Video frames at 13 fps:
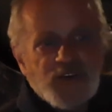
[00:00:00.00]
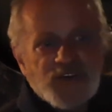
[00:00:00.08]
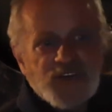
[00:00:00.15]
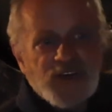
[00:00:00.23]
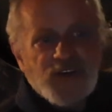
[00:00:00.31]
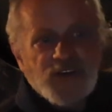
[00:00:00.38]
to
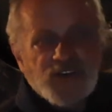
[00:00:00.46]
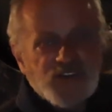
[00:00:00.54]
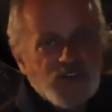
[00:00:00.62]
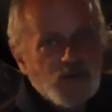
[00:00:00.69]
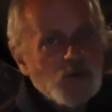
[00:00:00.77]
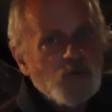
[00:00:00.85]
send
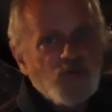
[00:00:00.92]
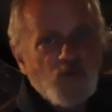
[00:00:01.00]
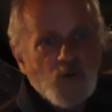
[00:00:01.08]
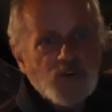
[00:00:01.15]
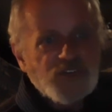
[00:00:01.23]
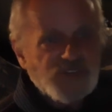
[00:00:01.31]
considerable
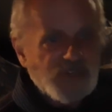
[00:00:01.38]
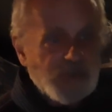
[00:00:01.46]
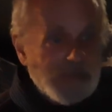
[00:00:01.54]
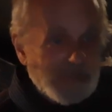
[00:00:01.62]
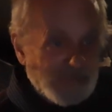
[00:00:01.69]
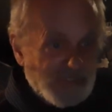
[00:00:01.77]
forces
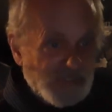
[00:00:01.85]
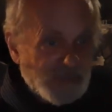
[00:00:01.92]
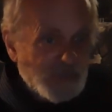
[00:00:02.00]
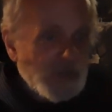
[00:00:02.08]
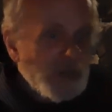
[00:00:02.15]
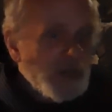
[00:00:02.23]
against him.